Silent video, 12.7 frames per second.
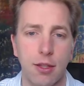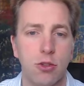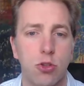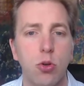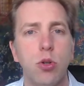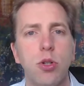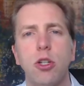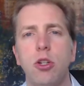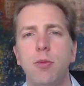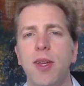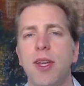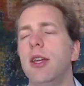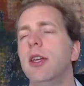So it could
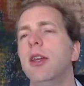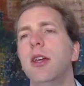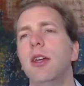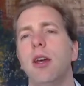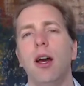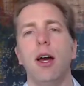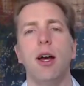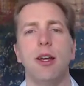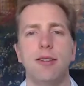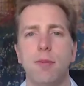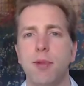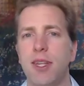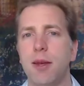be
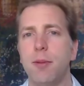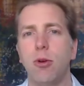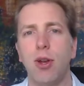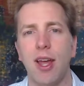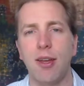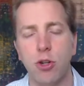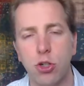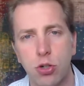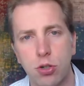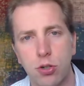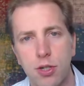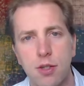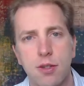something about life
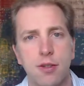insurance,